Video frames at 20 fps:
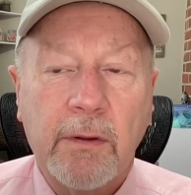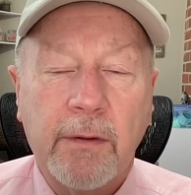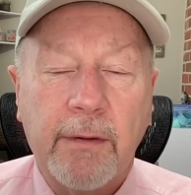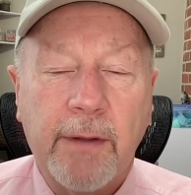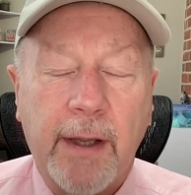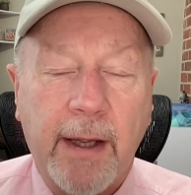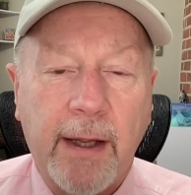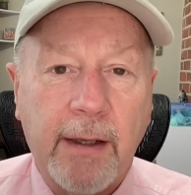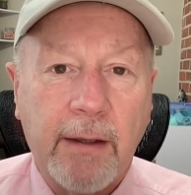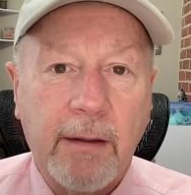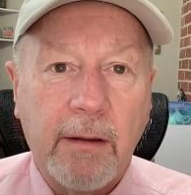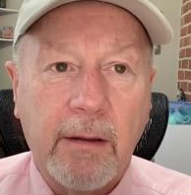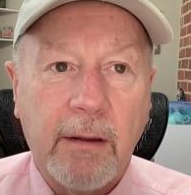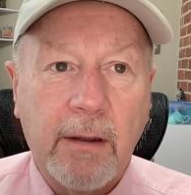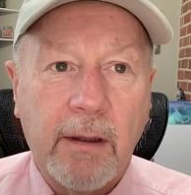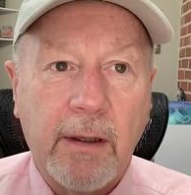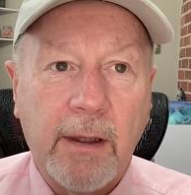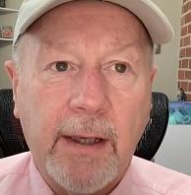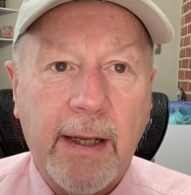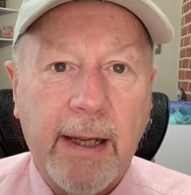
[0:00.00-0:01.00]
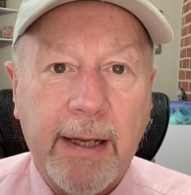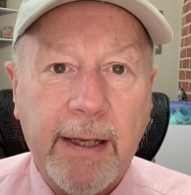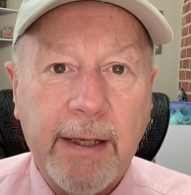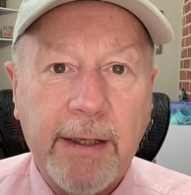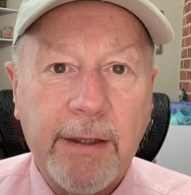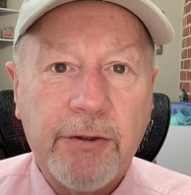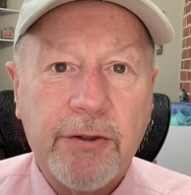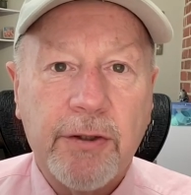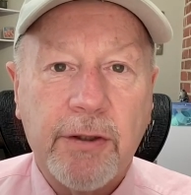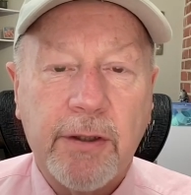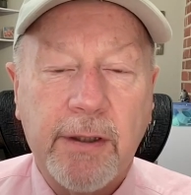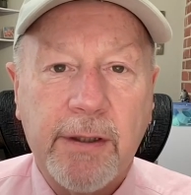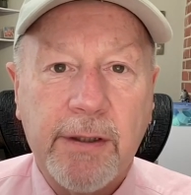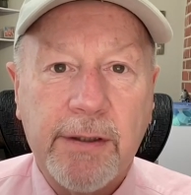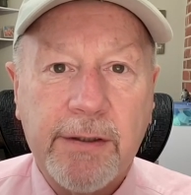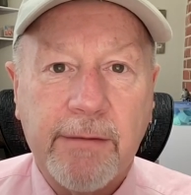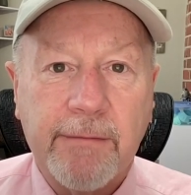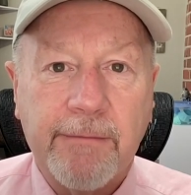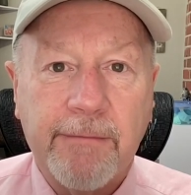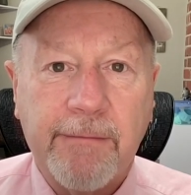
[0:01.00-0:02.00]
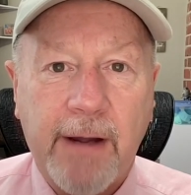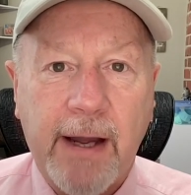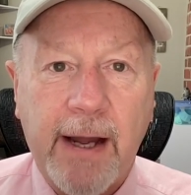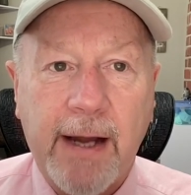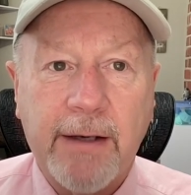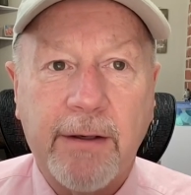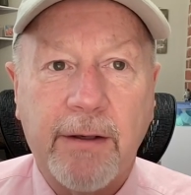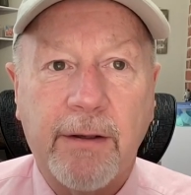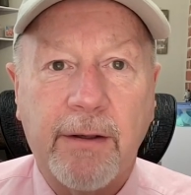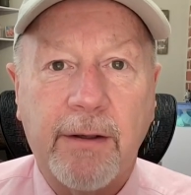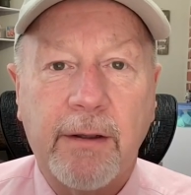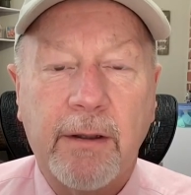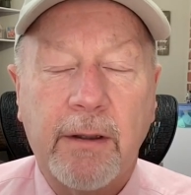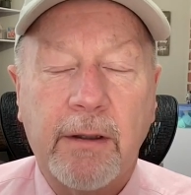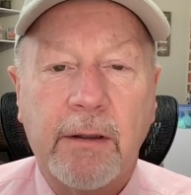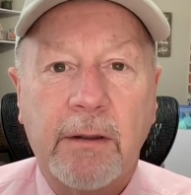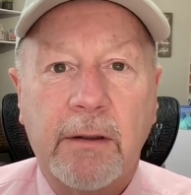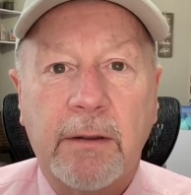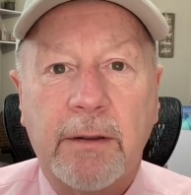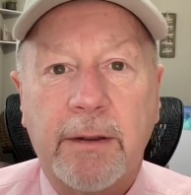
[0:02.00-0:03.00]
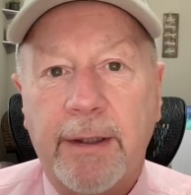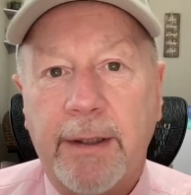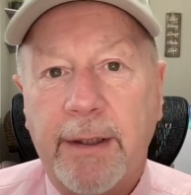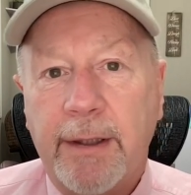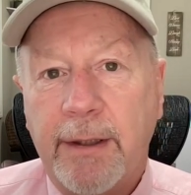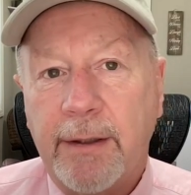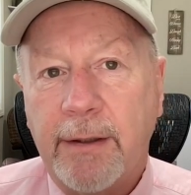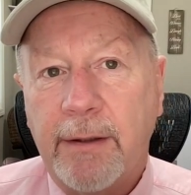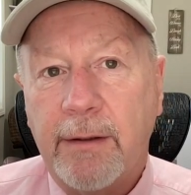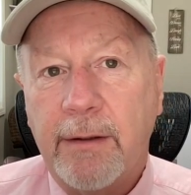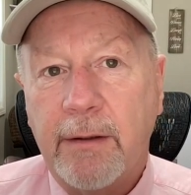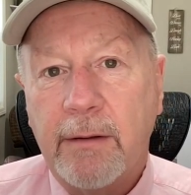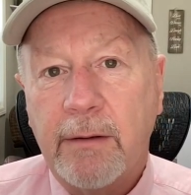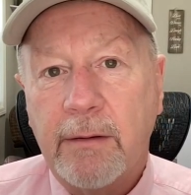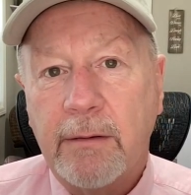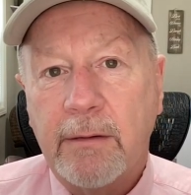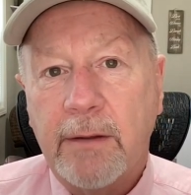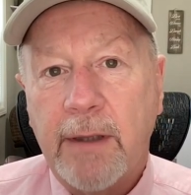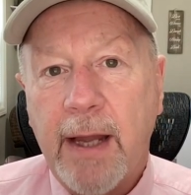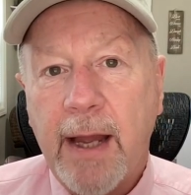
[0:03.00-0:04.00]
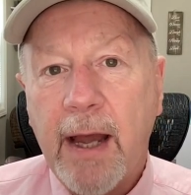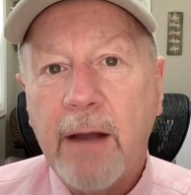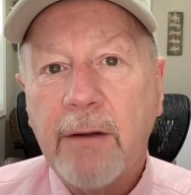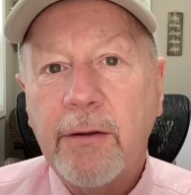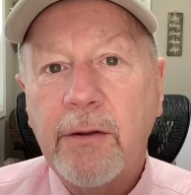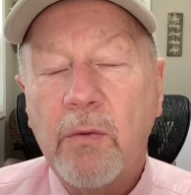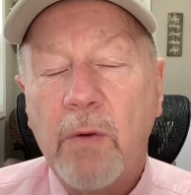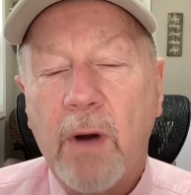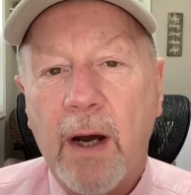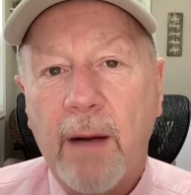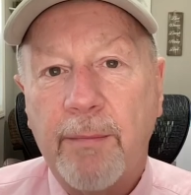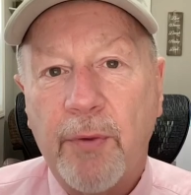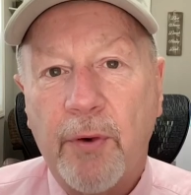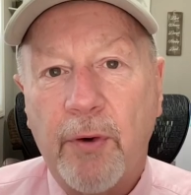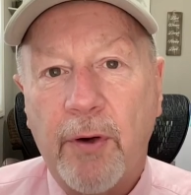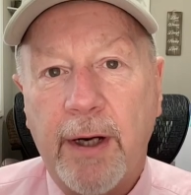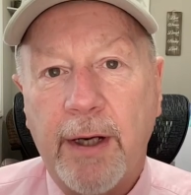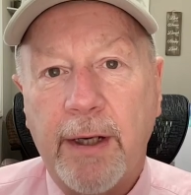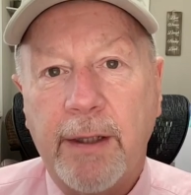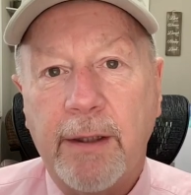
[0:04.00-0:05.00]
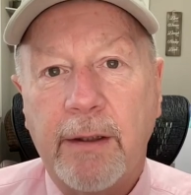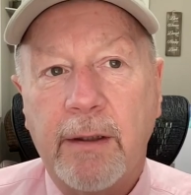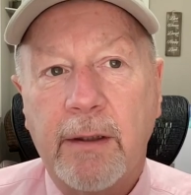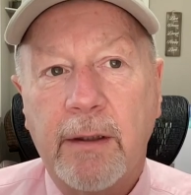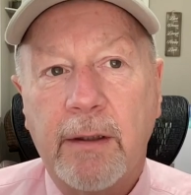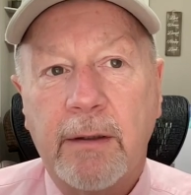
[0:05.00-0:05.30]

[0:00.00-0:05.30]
that age is a factor in how you operate,